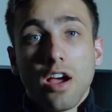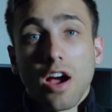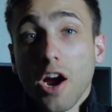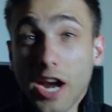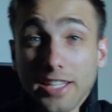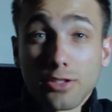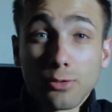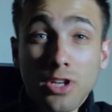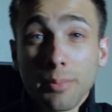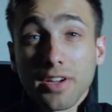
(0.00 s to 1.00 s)
Alright, so
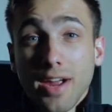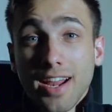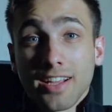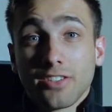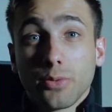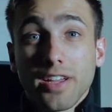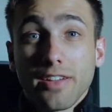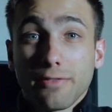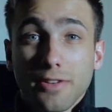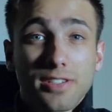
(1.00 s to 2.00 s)
jumping right into
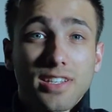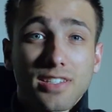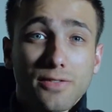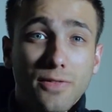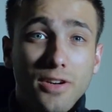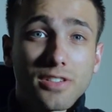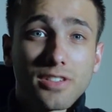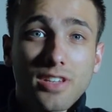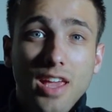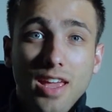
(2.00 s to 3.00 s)
it, first things
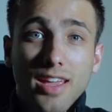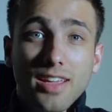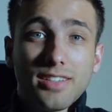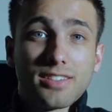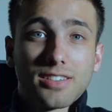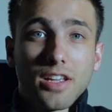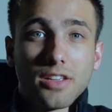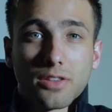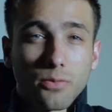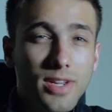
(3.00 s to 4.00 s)
first is
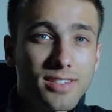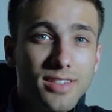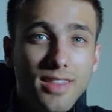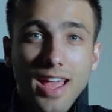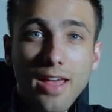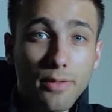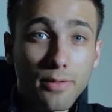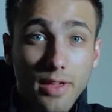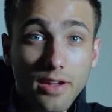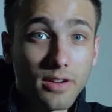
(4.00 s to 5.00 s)
the reason that
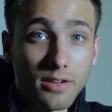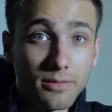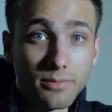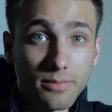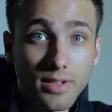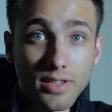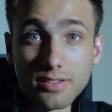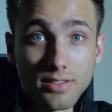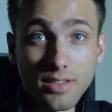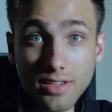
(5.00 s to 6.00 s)
there
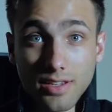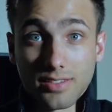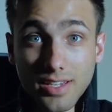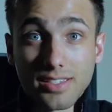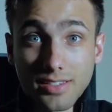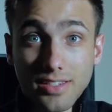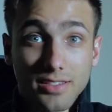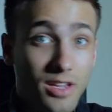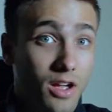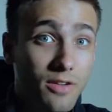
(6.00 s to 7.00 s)
is the
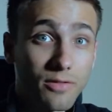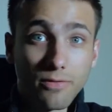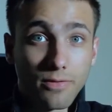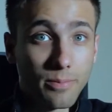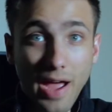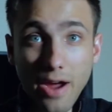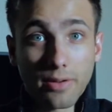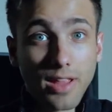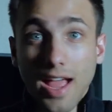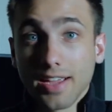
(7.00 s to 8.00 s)
existence of
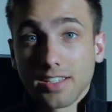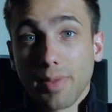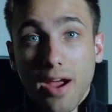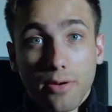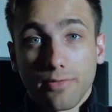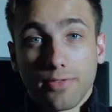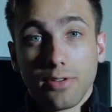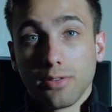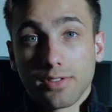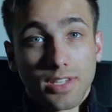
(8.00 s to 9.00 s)
power likes, power
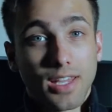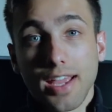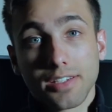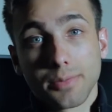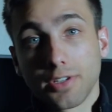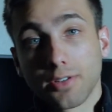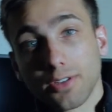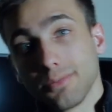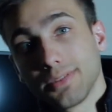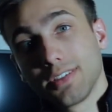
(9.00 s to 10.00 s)
views, engagement
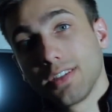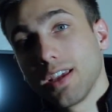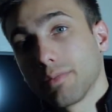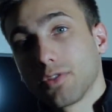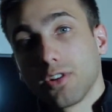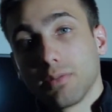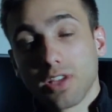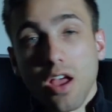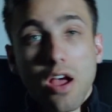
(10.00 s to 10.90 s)
groups, DM groups,